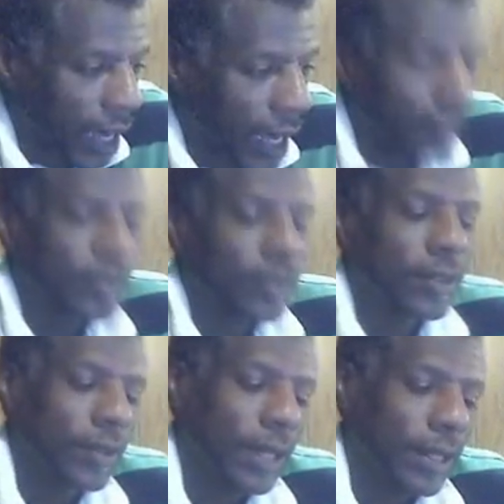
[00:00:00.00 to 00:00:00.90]
And
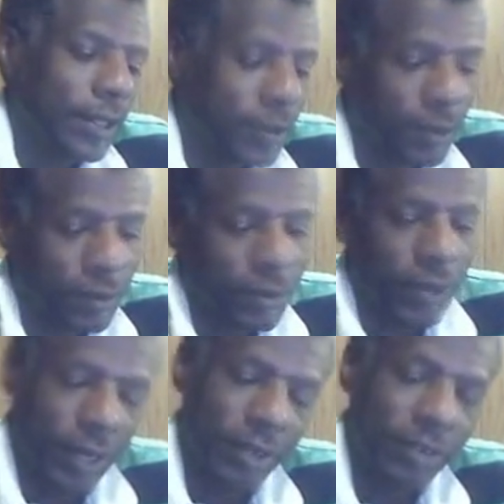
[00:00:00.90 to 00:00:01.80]
so it sort of
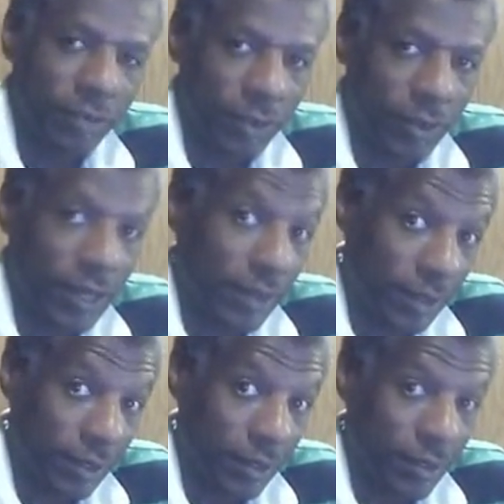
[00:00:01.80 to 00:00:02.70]

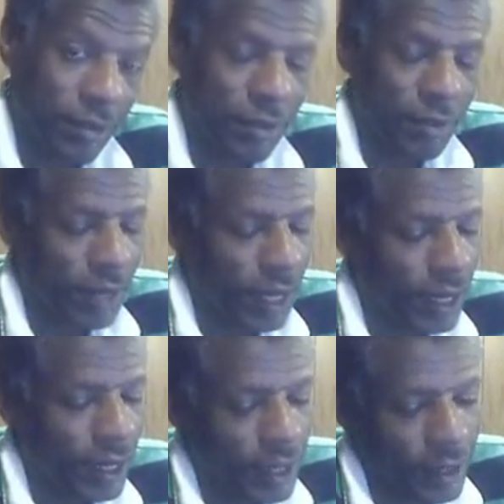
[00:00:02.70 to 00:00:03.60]
transitioned from
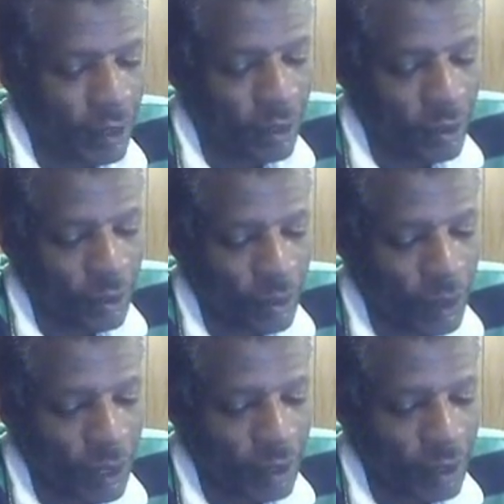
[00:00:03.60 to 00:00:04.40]
that into